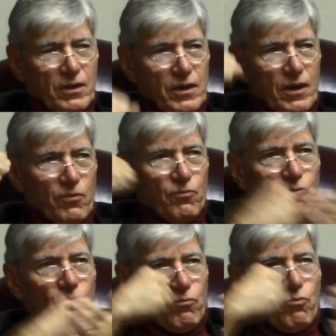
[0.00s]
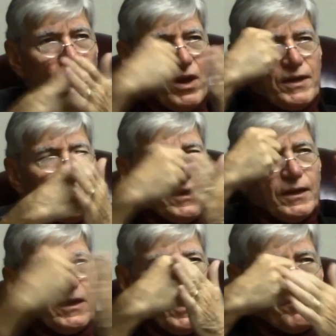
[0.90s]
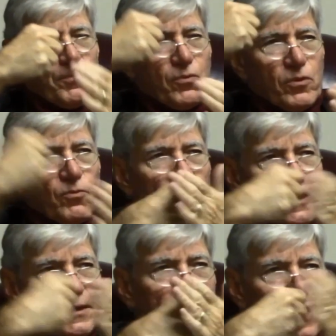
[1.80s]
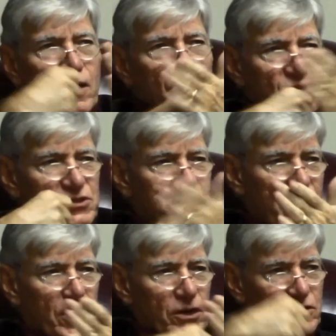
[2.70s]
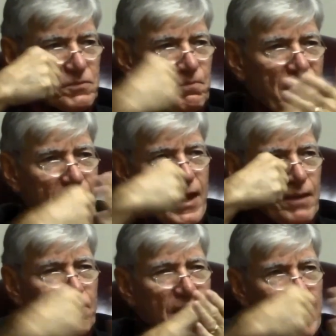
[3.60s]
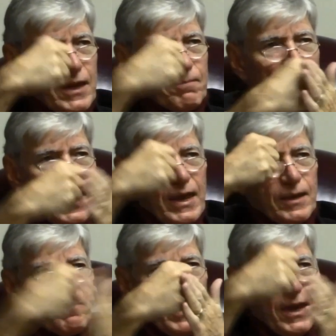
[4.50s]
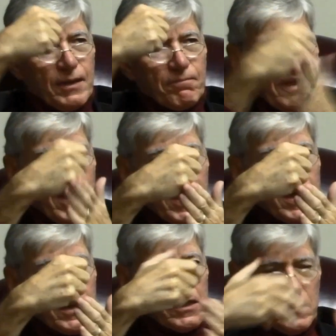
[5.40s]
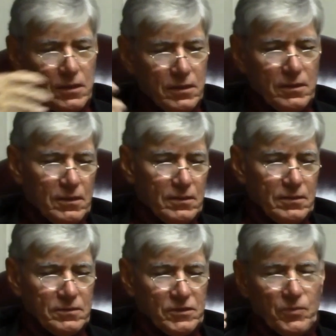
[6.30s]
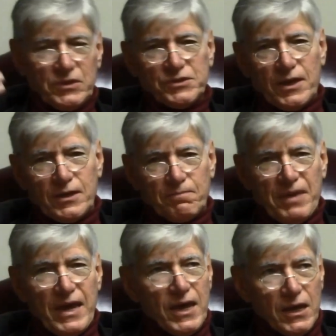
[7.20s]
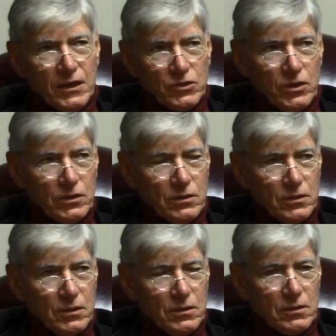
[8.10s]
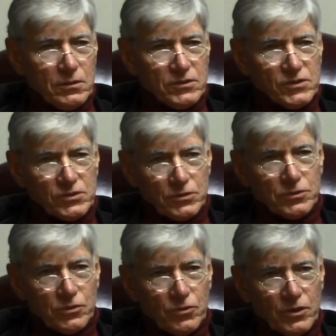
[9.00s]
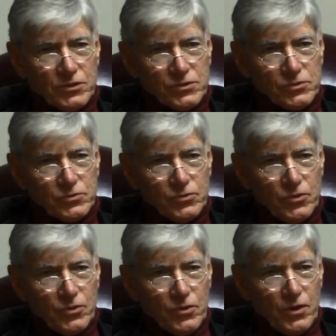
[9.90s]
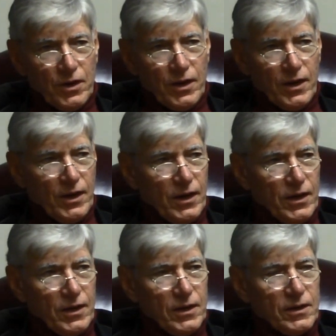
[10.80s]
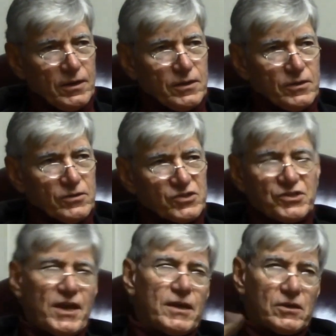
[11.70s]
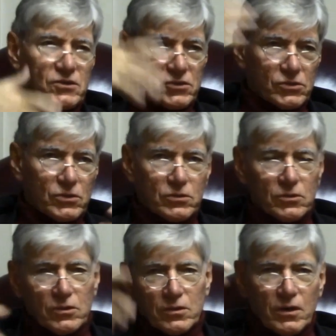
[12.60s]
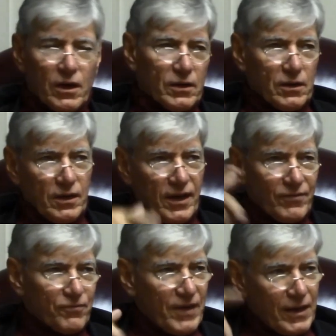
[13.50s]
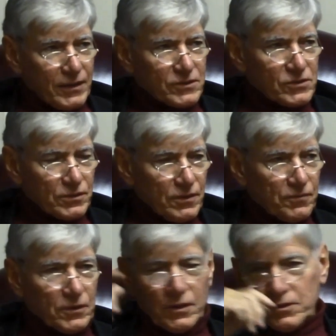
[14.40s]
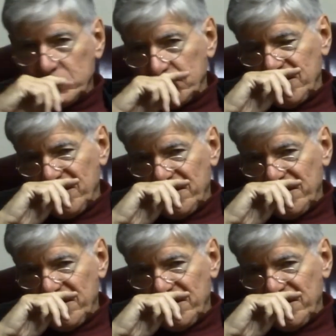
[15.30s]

uh, running up or running downstairs. Bang, bang, bang, bang, bang. Somebody's getting banged. This is intercourse. Uh, snakes are going to have a phallic significance.